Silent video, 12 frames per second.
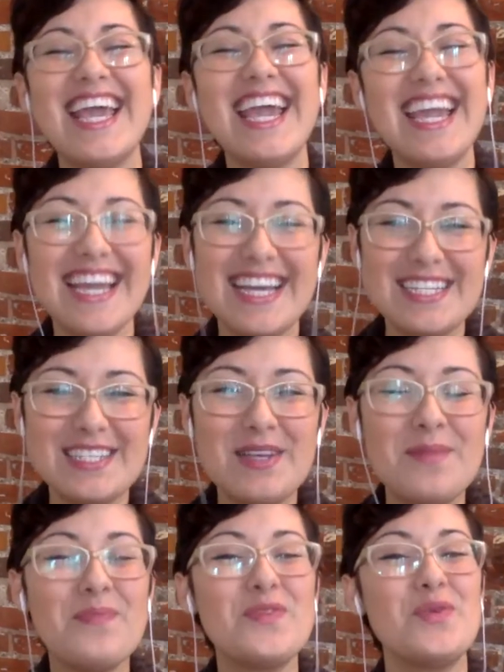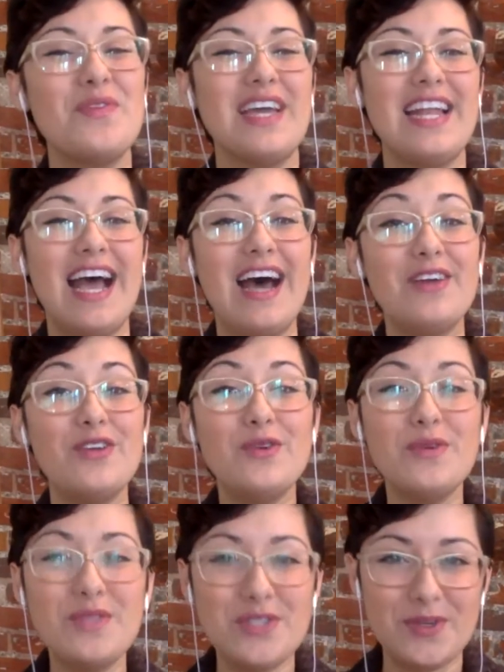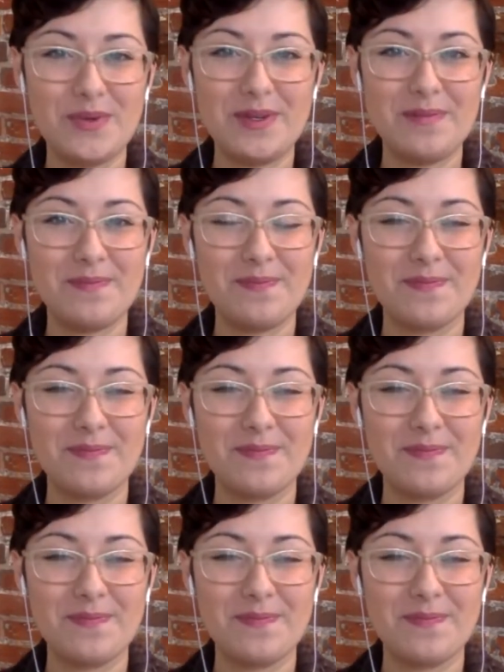And so we've got how you doing?